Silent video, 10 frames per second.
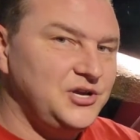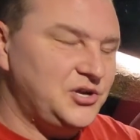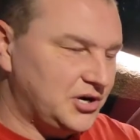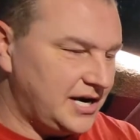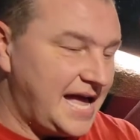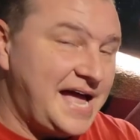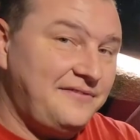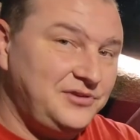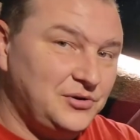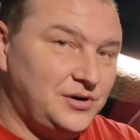You're going to
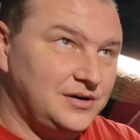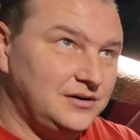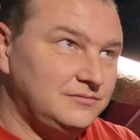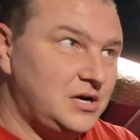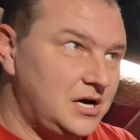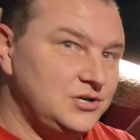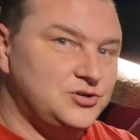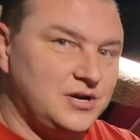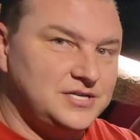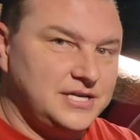have your
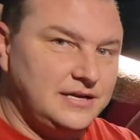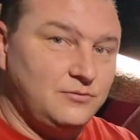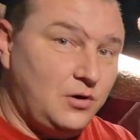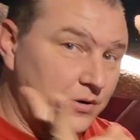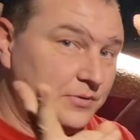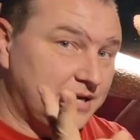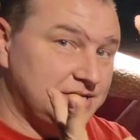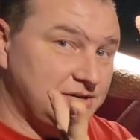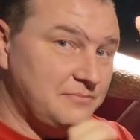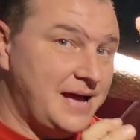untrusting, what we would
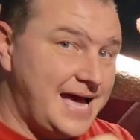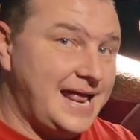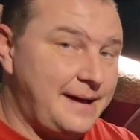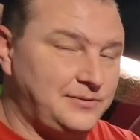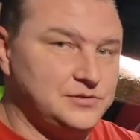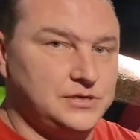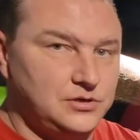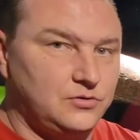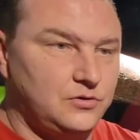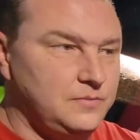consider bad apples in
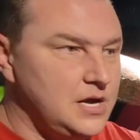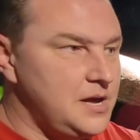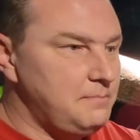the group,